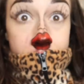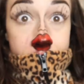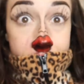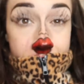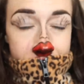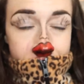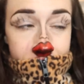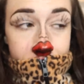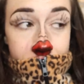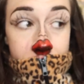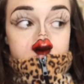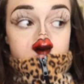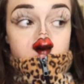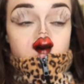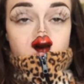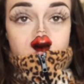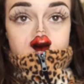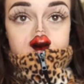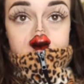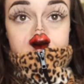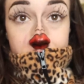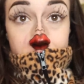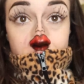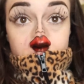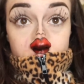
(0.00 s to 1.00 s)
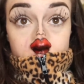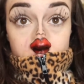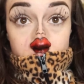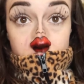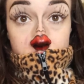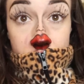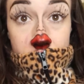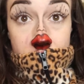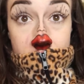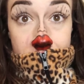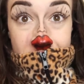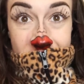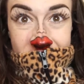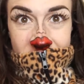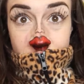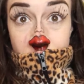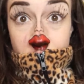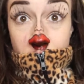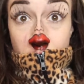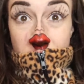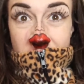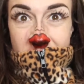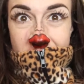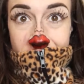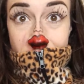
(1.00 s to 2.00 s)
This is a great solution if you
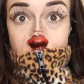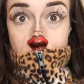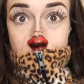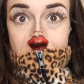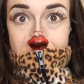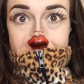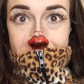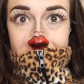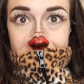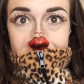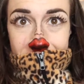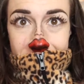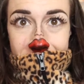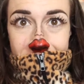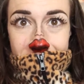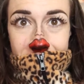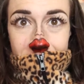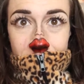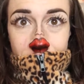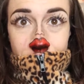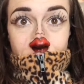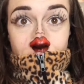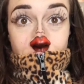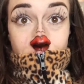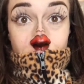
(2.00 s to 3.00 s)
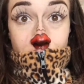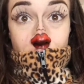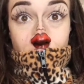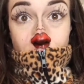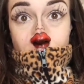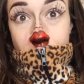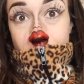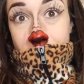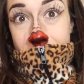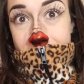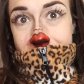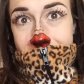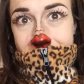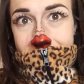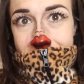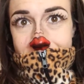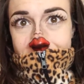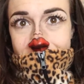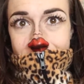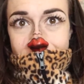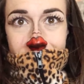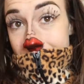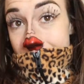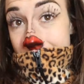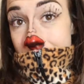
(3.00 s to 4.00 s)
don't have a mask for a coronas.
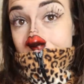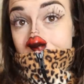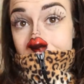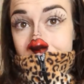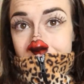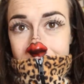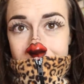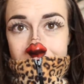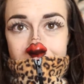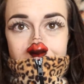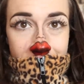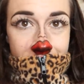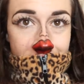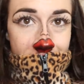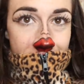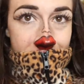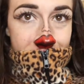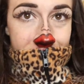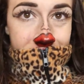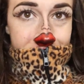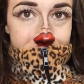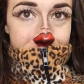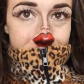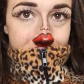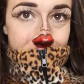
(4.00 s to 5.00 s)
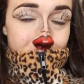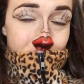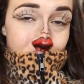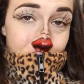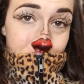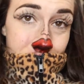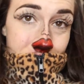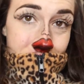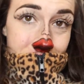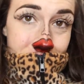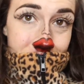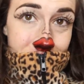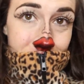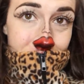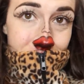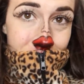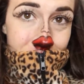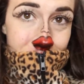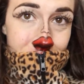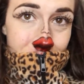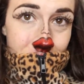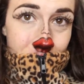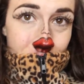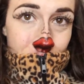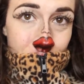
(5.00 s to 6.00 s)
I really like it. I hope you guys do
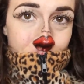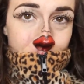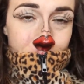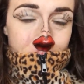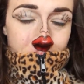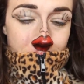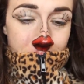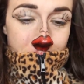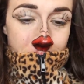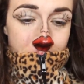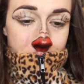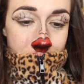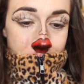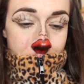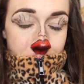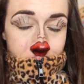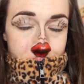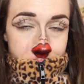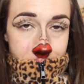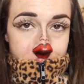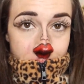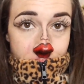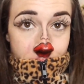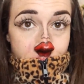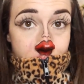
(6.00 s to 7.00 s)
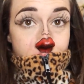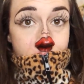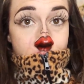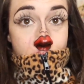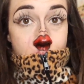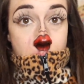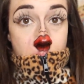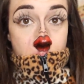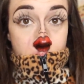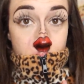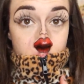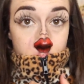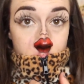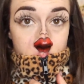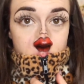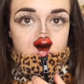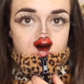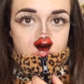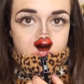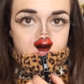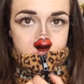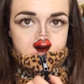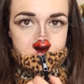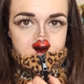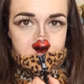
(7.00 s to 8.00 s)
too. Now it's time for the model
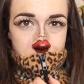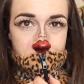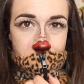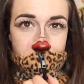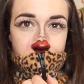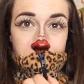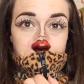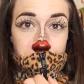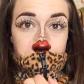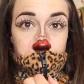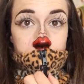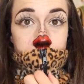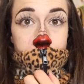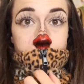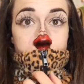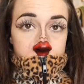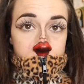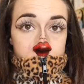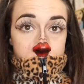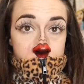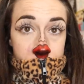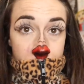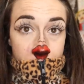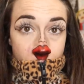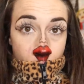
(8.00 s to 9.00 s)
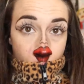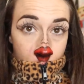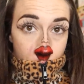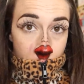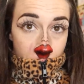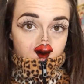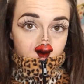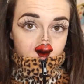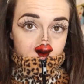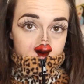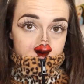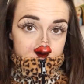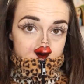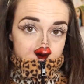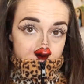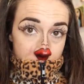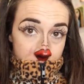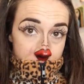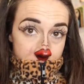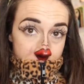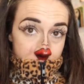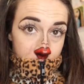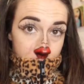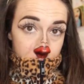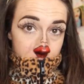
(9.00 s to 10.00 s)
show, so. Slow-mo with
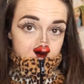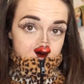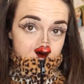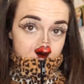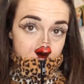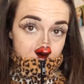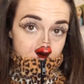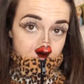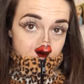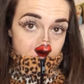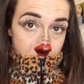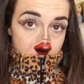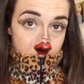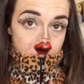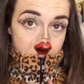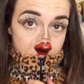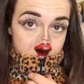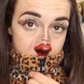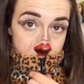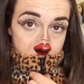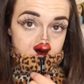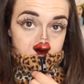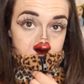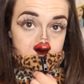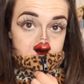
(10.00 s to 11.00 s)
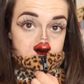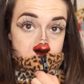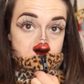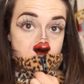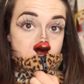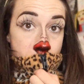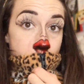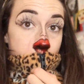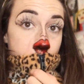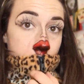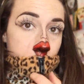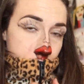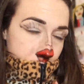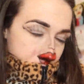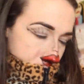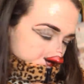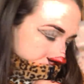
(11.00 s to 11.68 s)
sexy music, and go.